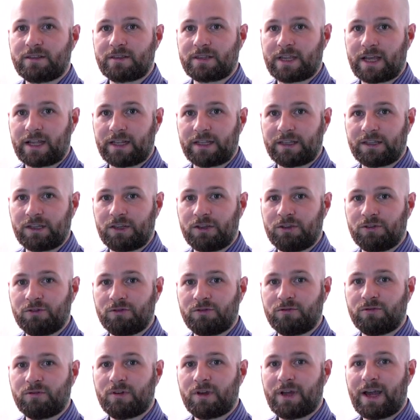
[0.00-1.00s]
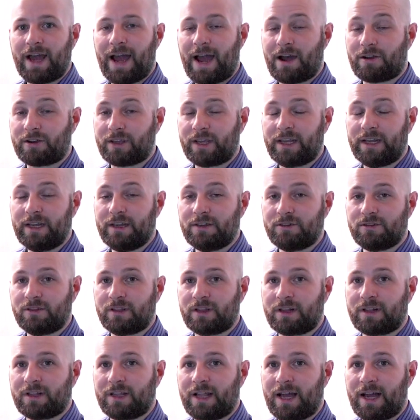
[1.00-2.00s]
telling you how to get into
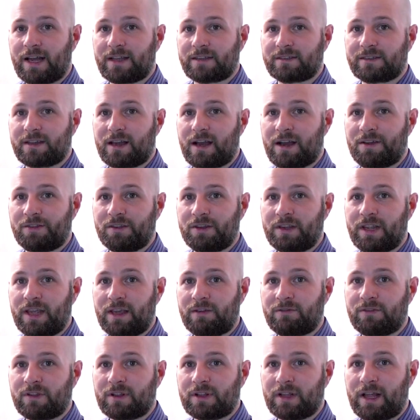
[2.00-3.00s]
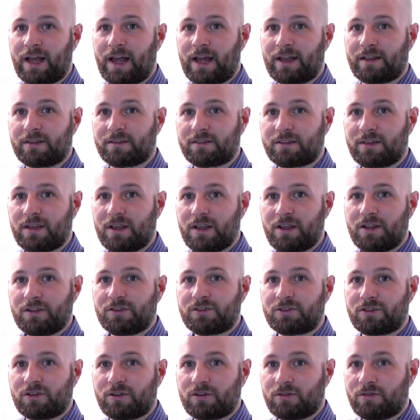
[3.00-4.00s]
the class on the day of the class.
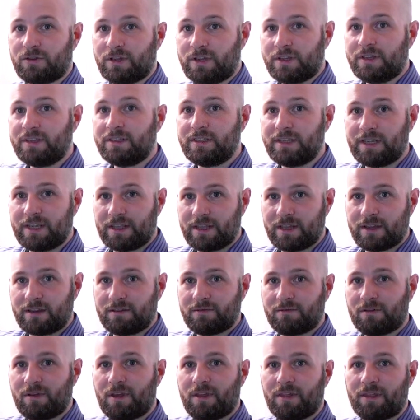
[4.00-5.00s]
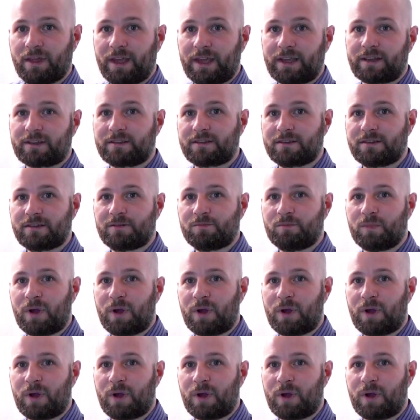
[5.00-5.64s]
So see you then. Thanks.